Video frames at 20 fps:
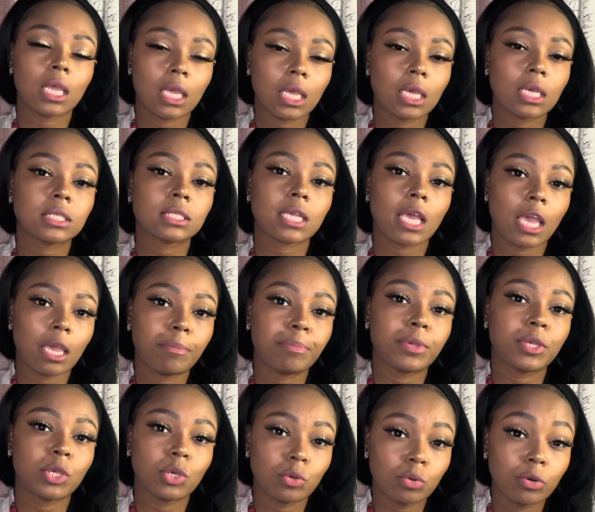is a
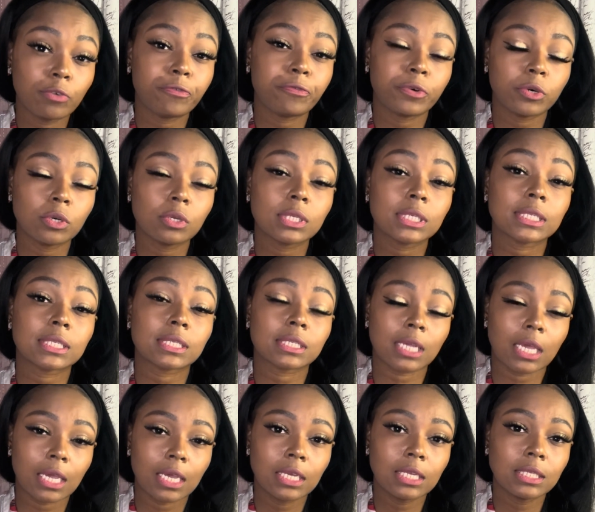beautiful
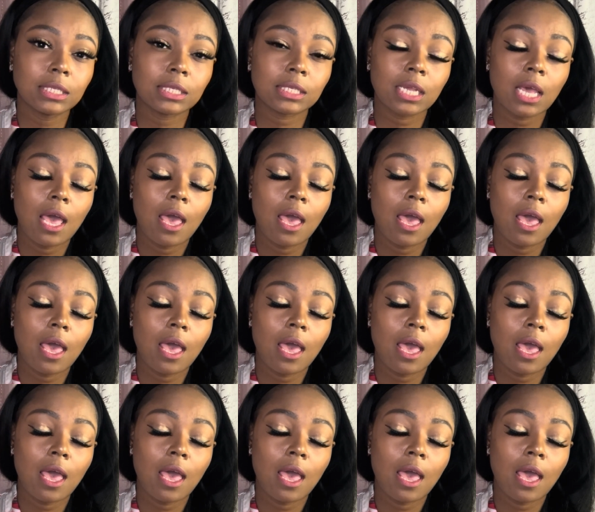scent.